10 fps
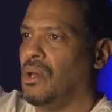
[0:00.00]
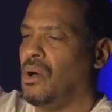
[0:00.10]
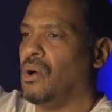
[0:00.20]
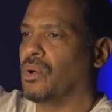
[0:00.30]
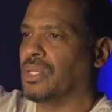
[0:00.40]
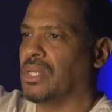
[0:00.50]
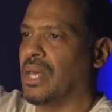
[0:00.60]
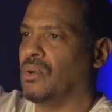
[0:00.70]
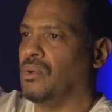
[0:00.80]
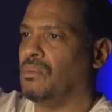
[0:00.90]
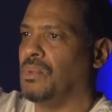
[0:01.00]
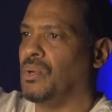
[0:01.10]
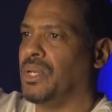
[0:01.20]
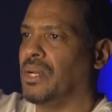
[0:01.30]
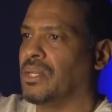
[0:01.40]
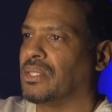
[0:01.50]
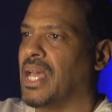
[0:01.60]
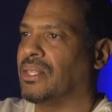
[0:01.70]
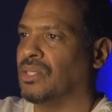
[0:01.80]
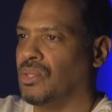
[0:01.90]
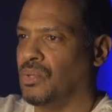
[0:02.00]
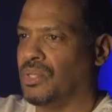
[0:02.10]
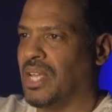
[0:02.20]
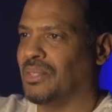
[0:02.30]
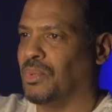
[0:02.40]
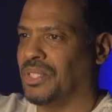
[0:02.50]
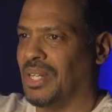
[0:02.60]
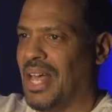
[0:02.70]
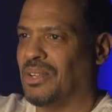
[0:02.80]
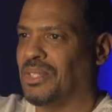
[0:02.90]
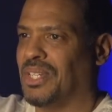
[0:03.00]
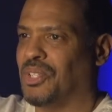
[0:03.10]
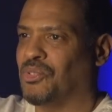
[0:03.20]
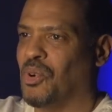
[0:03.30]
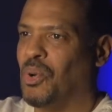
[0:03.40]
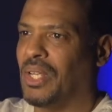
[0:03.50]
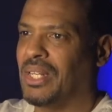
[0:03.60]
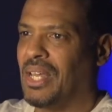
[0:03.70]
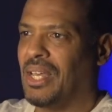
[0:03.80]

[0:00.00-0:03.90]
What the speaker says: horizontal mode here. And it's got this gooseneck, which allows you to control it.